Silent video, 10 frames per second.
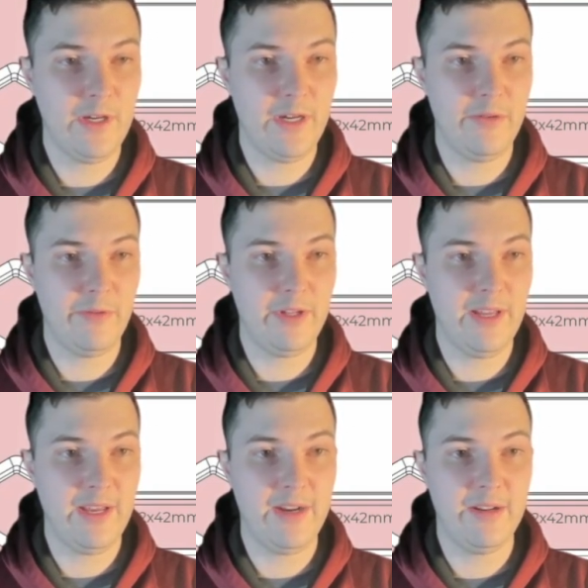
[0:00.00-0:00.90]
I want
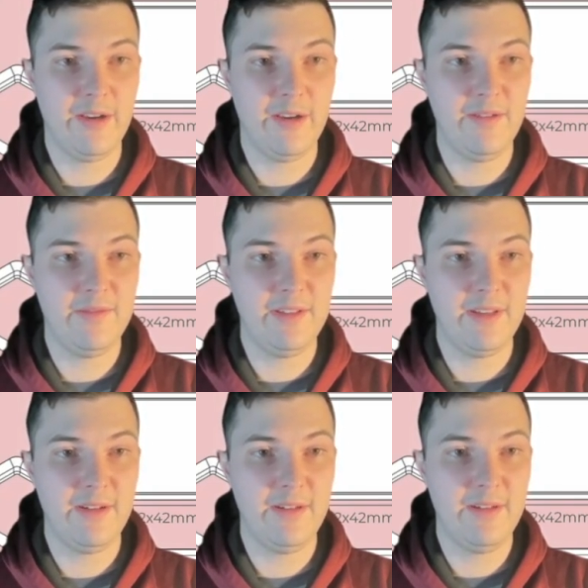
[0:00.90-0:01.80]
to add an
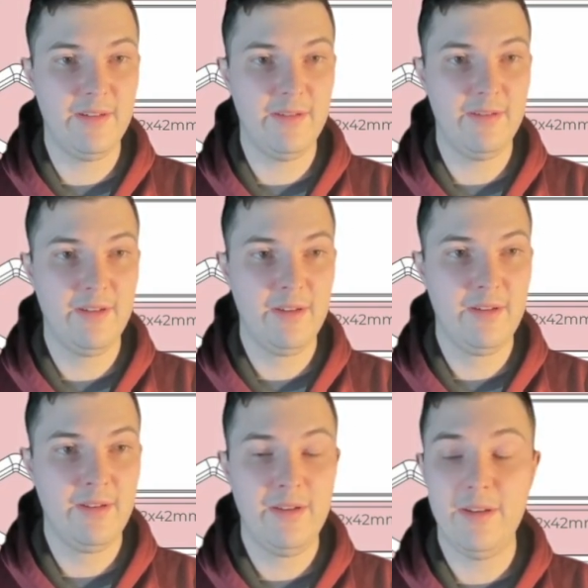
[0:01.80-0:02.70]
offset
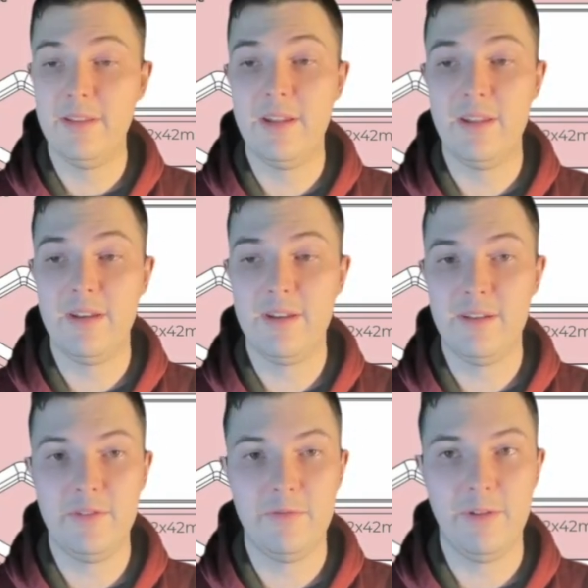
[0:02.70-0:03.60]
in the
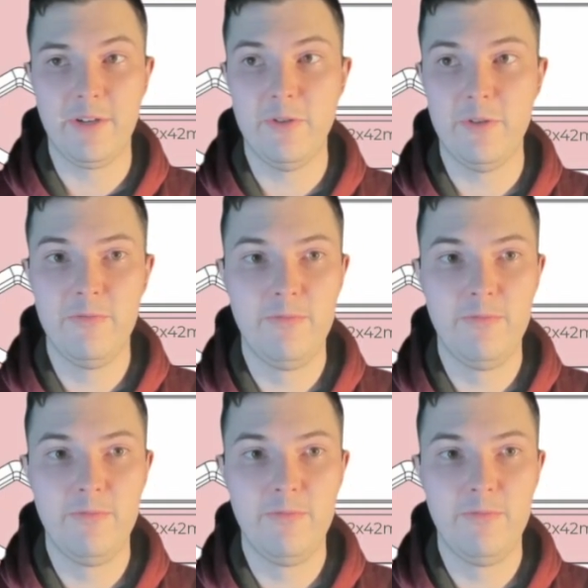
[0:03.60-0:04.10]
negative direction.